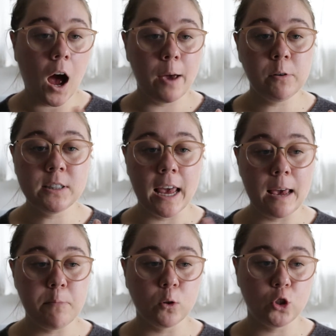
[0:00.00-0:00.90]
I was
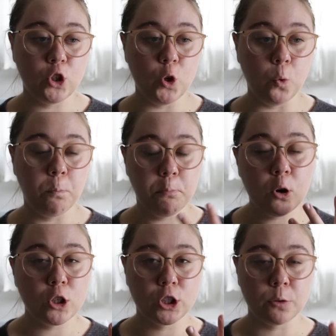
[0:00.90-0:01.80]
able to
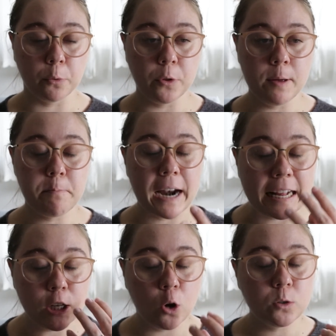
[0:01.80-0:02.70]
push through them, but
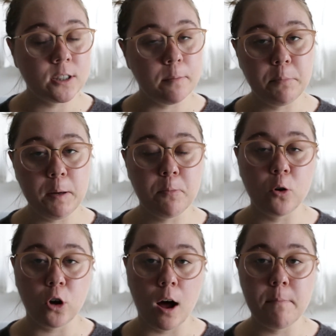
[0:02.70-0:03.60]
I know some people
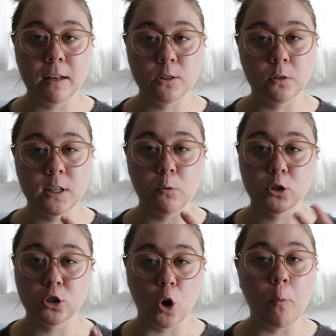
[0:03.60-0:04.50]
got mouth sores that were
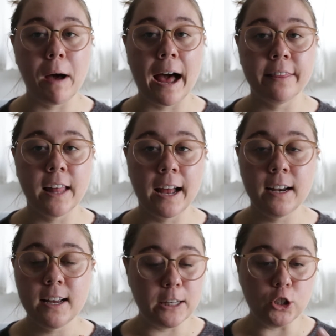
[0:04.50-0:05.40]
so bad that
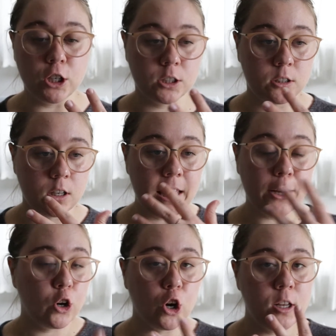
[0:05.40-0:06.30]
they
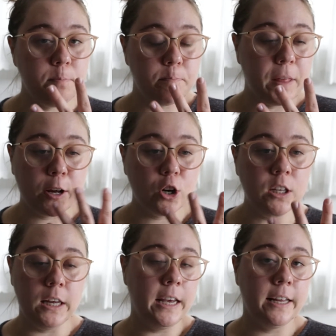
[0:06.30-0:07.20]

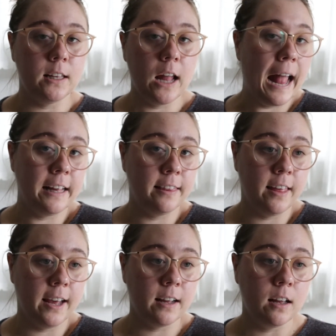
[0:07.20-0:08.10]
couldn't eat
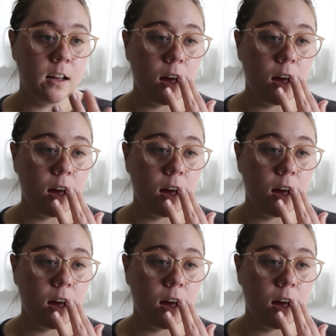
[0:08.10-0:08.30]
anything.